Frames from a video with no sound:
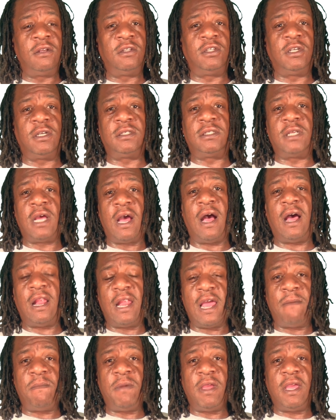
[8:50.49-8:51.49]
just
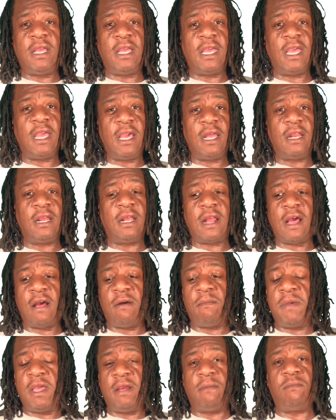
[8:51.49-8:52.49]
holler at me again, and
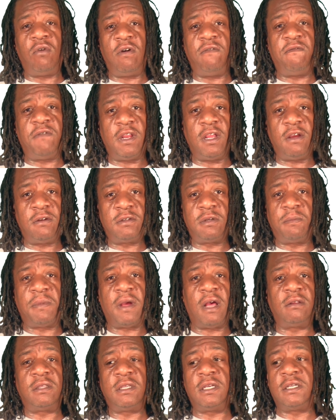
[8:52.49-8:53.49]
I'll make more videos
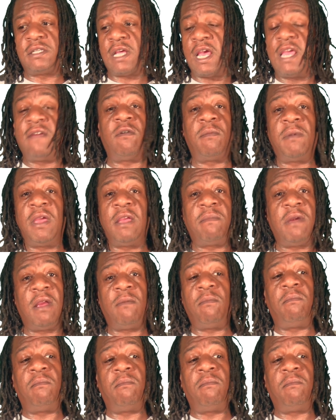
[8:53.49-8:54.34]
about this. I even make